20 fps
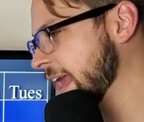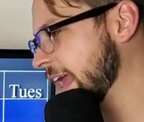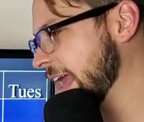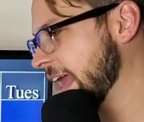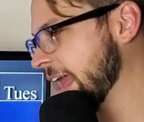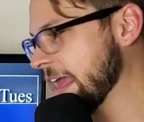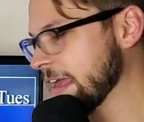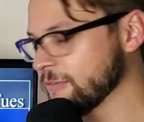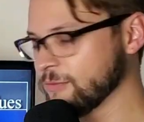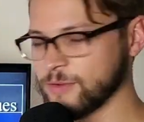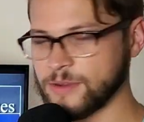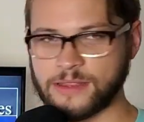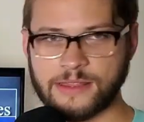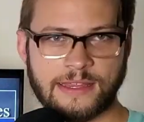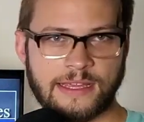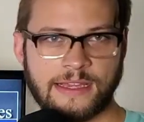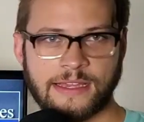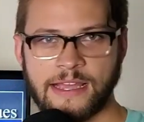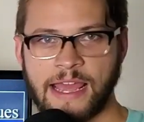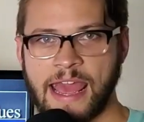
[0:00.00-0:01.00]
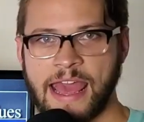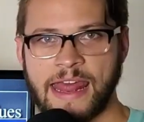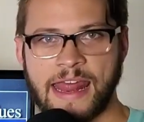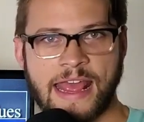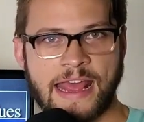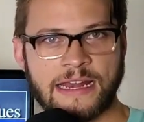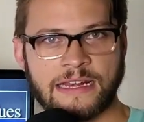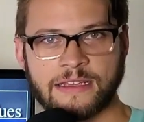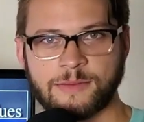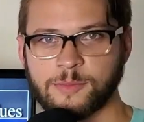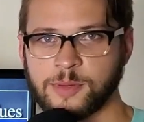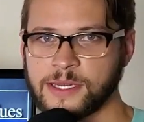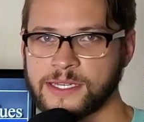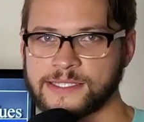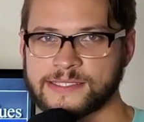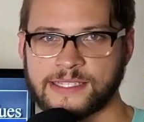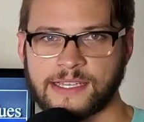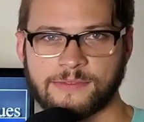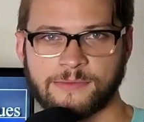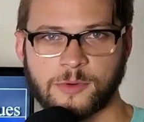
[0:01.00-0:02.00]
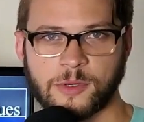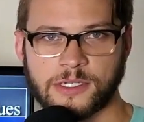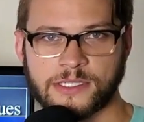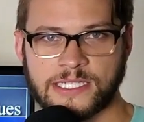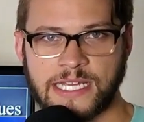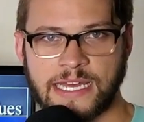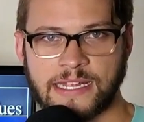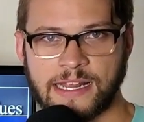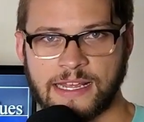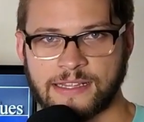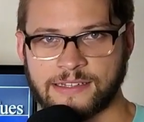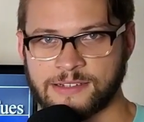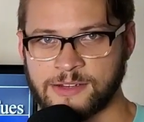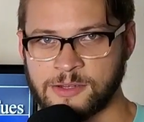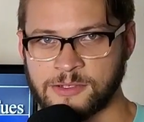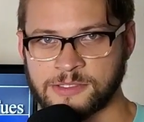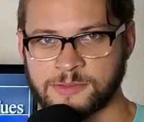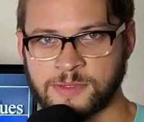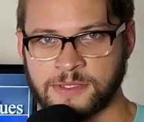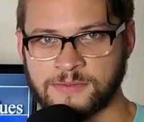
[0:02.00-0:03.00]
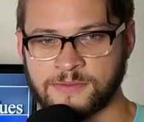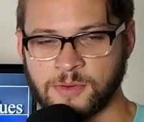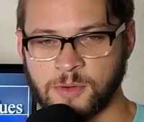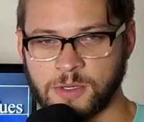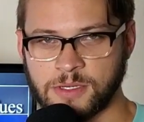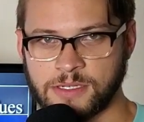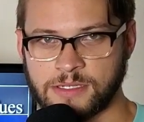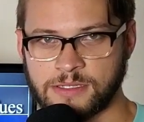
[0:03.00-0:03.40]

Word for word: Everything at any place I've worked at knows me for.